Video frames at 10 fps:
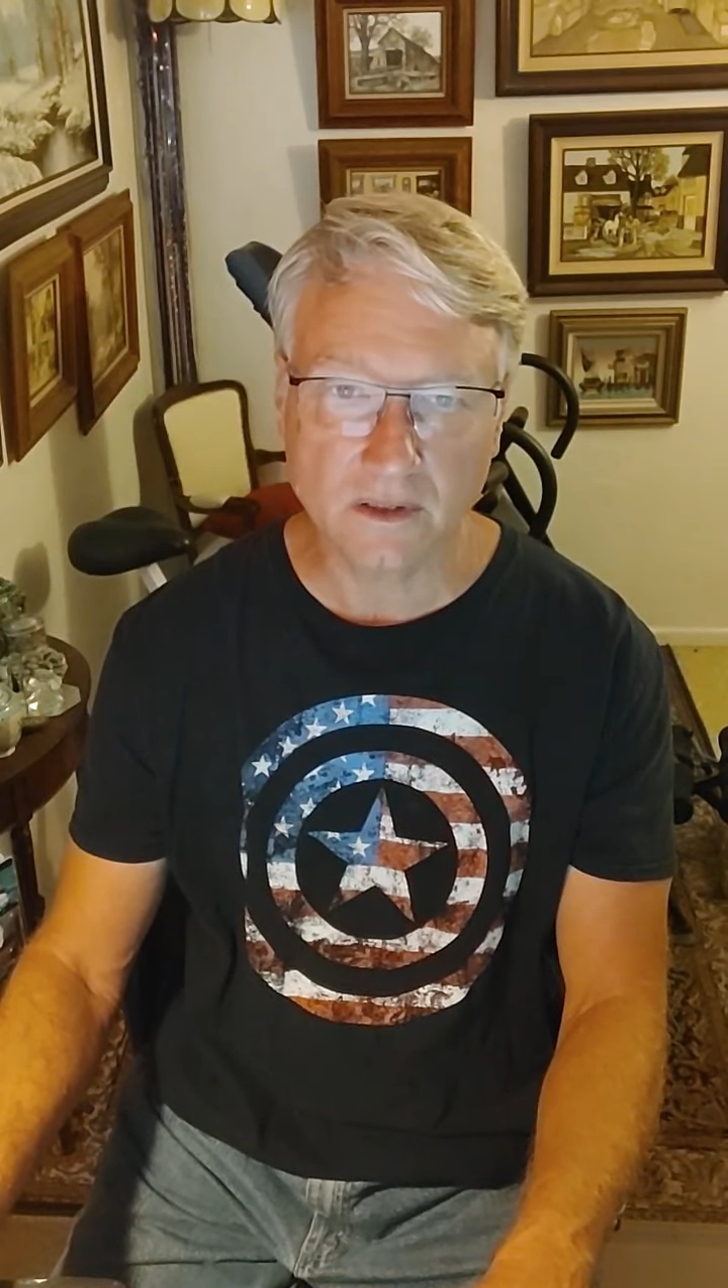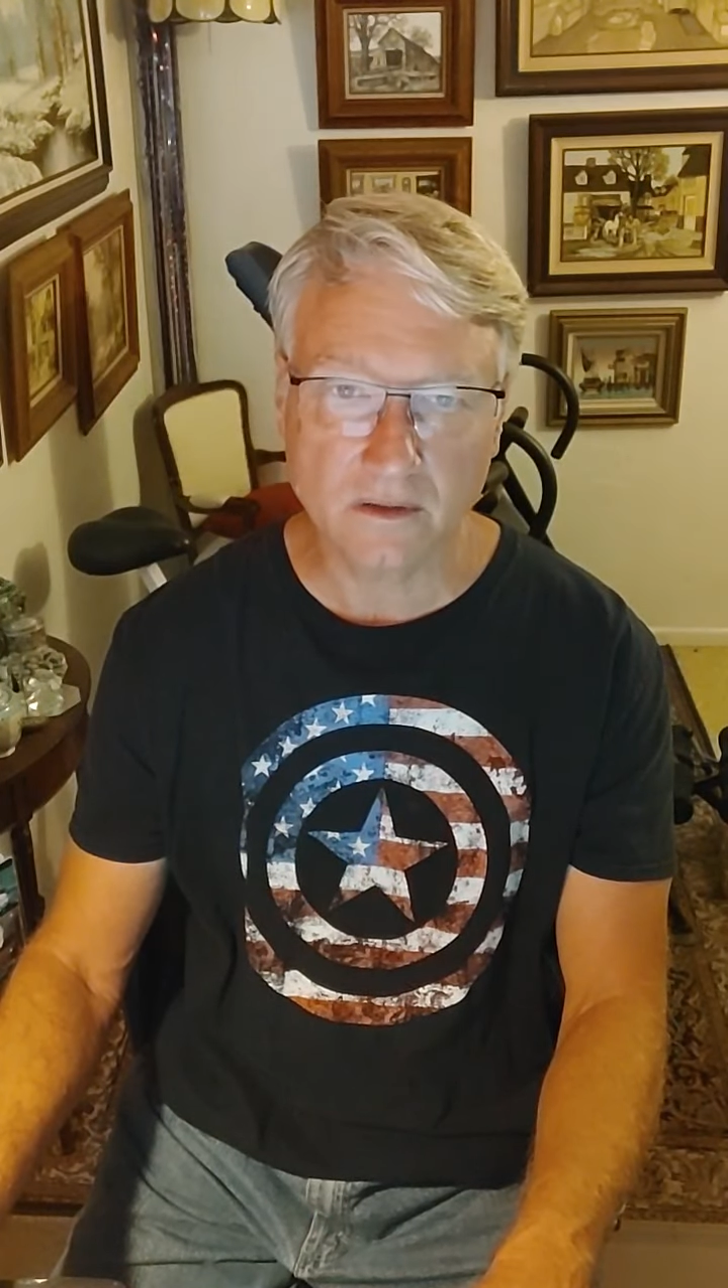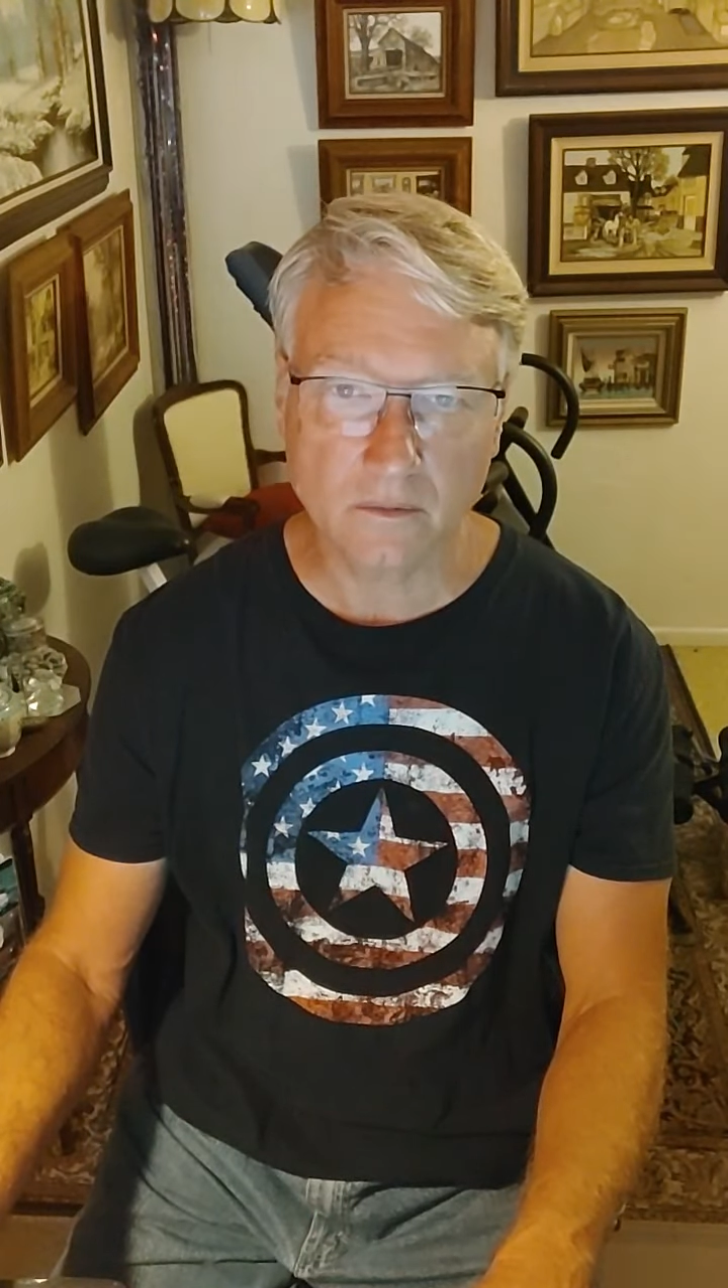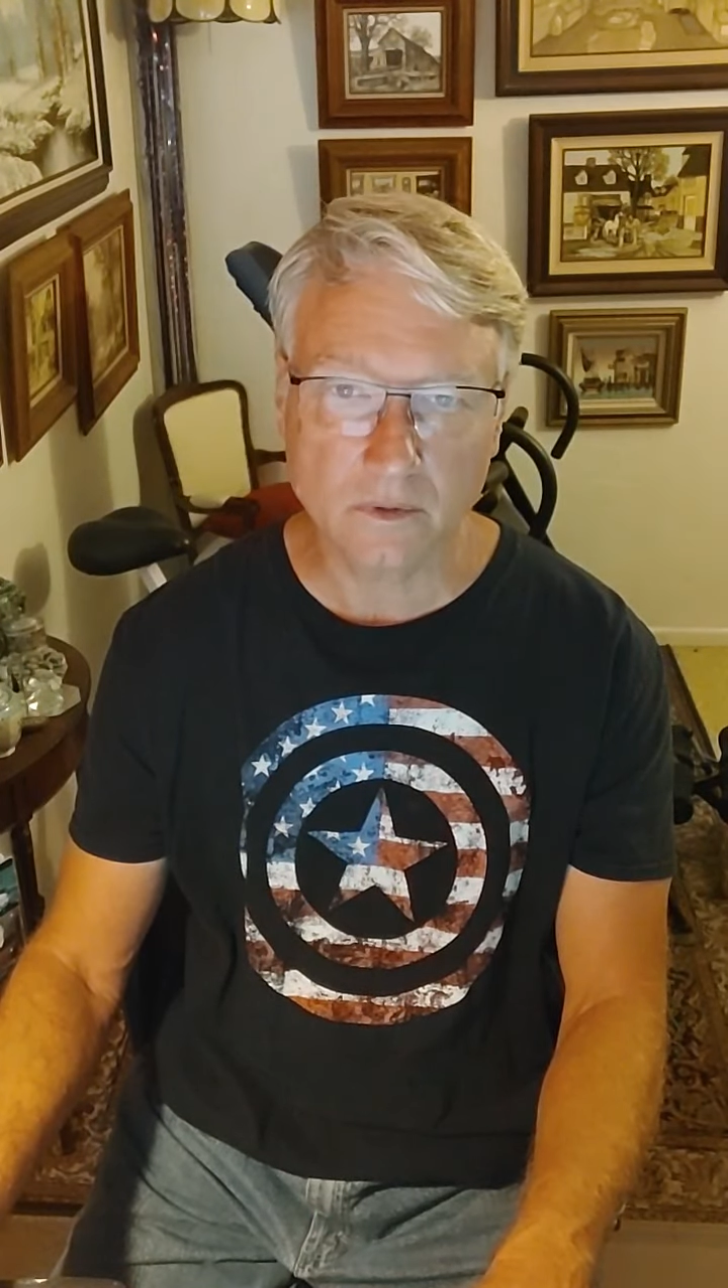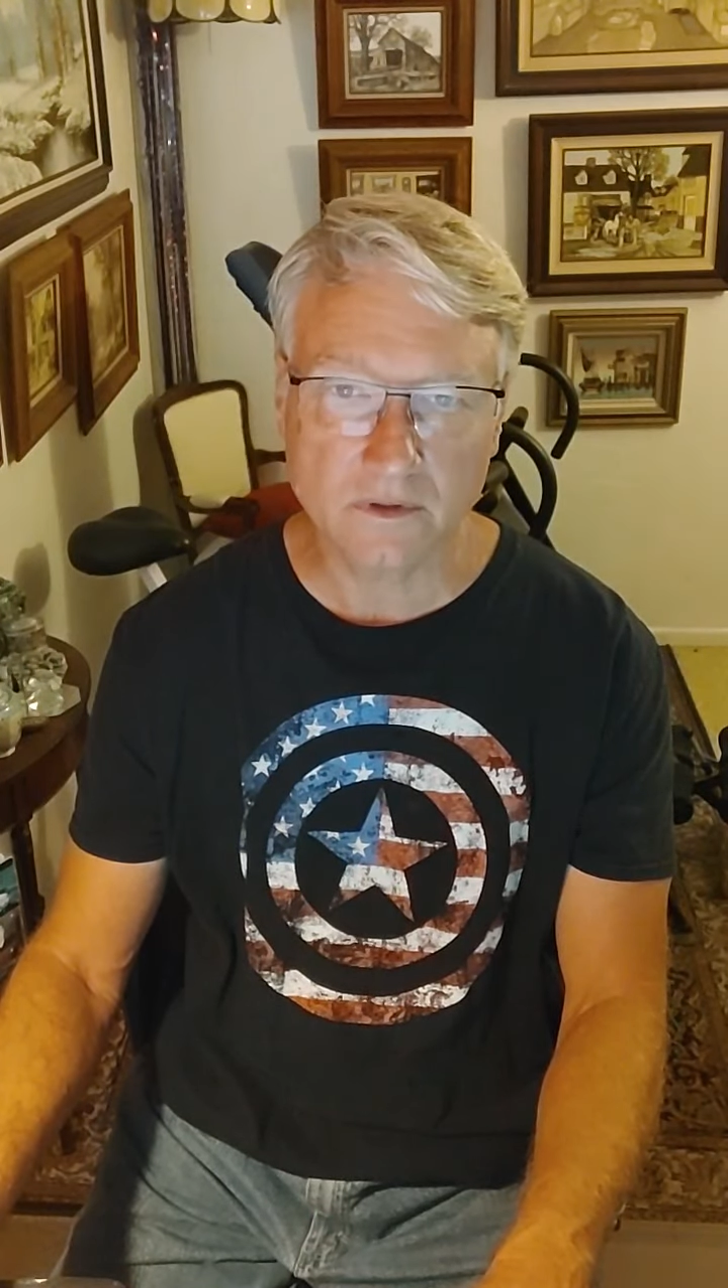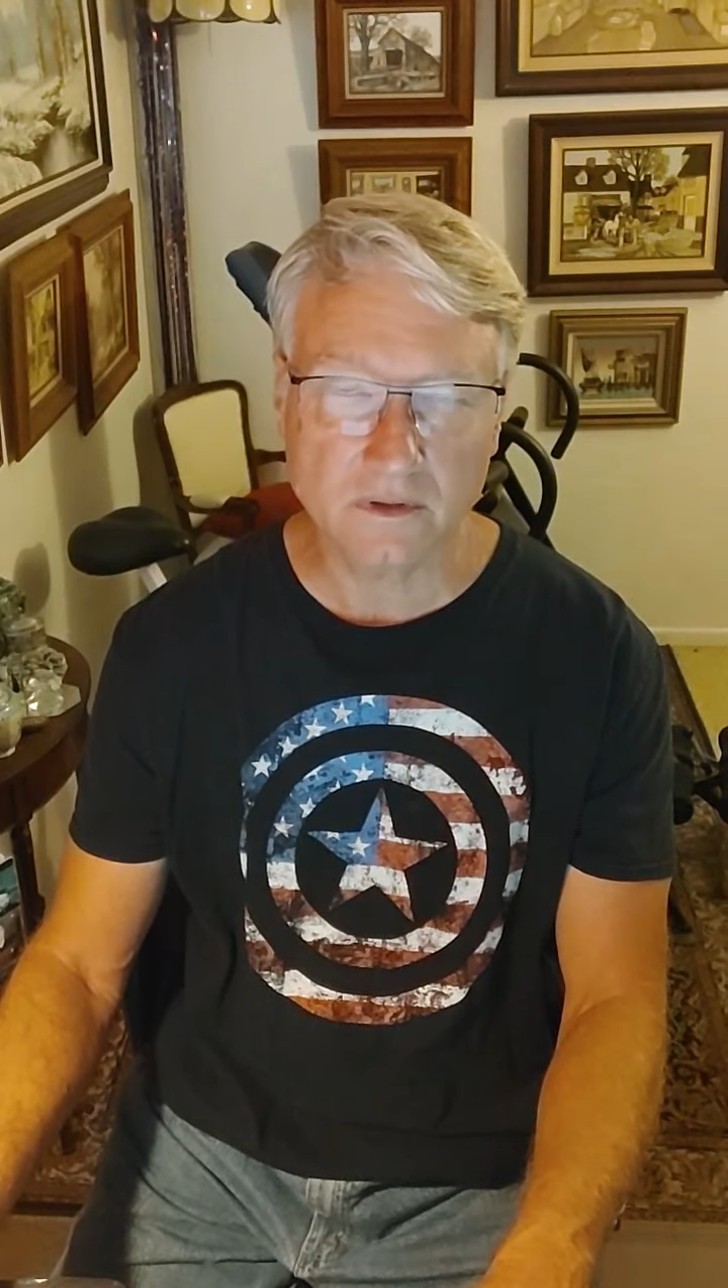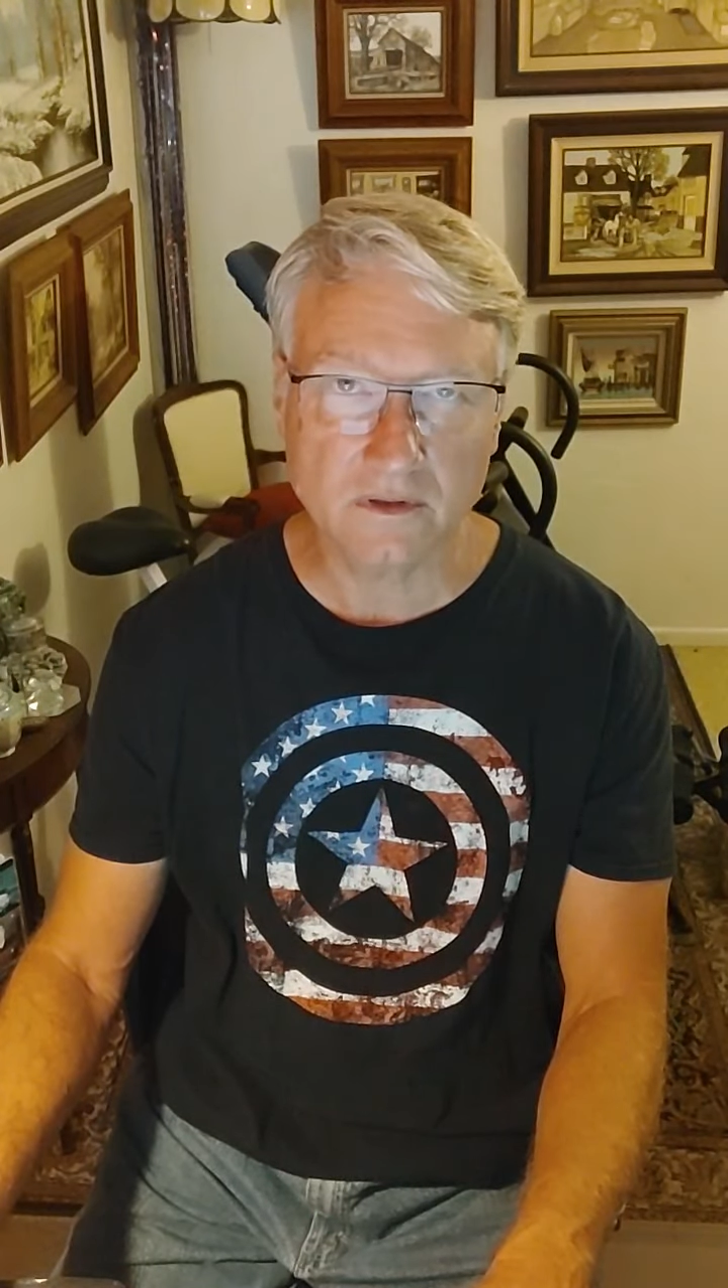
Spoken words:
that there was